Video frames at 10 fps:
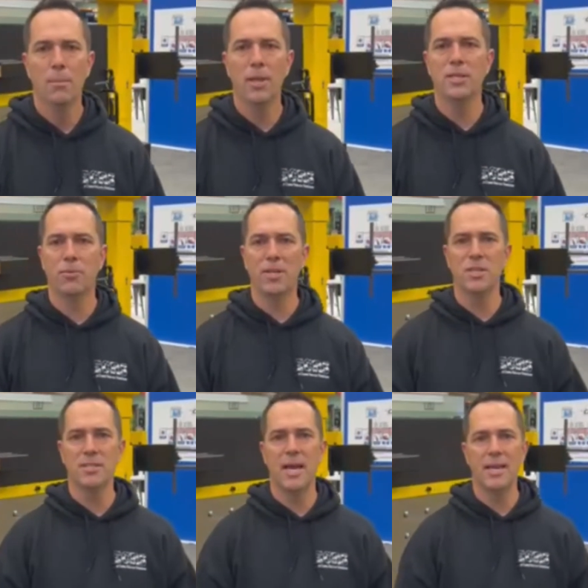please reach
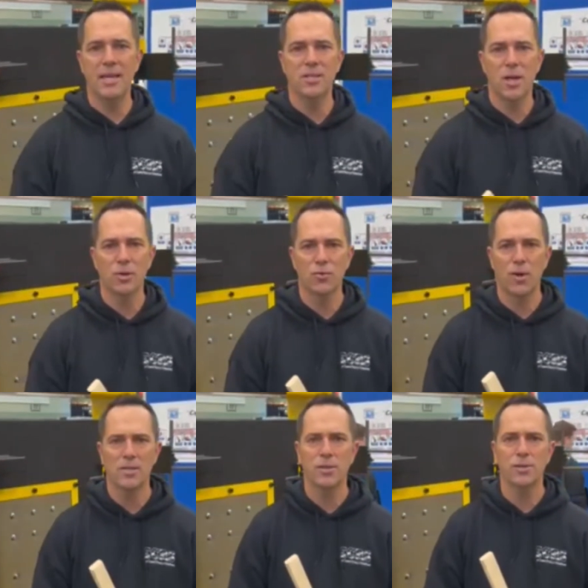us at
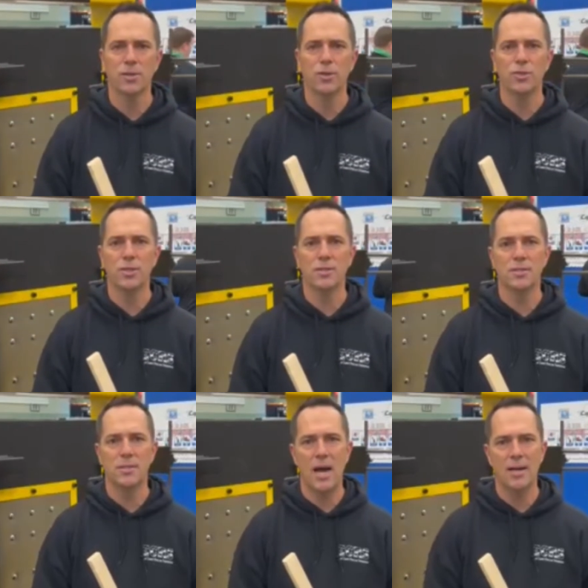
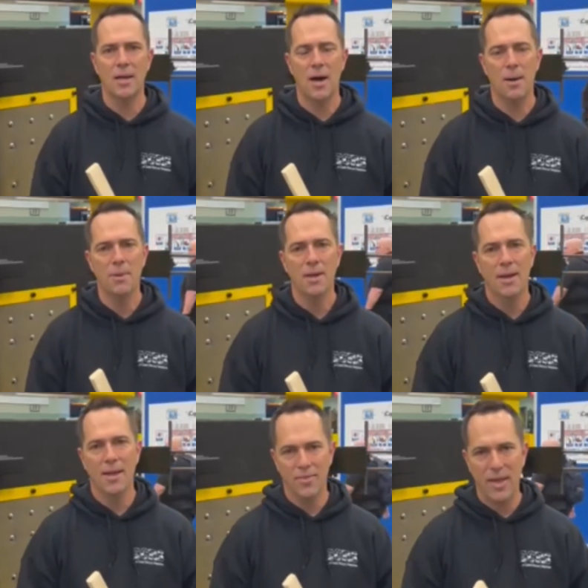eastcoastrescuesolutions.com,
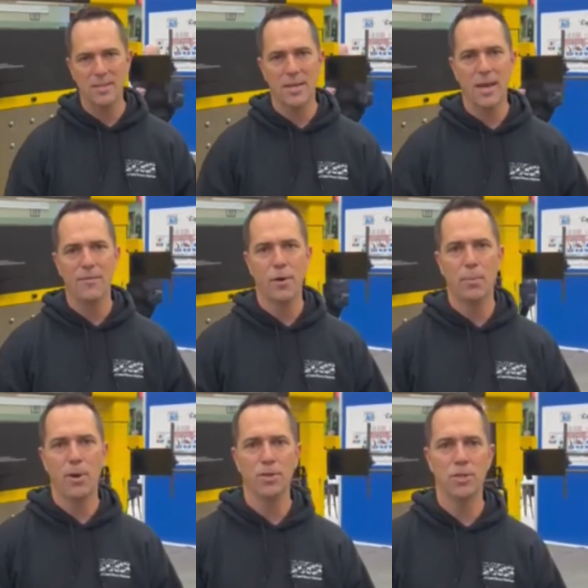and thanks again for your
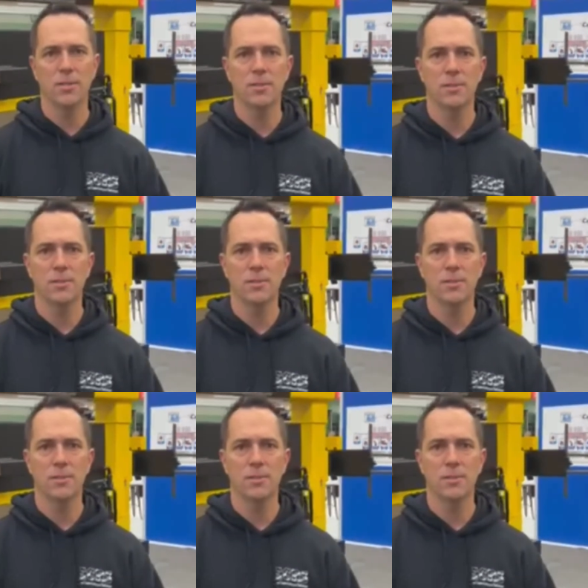purchase.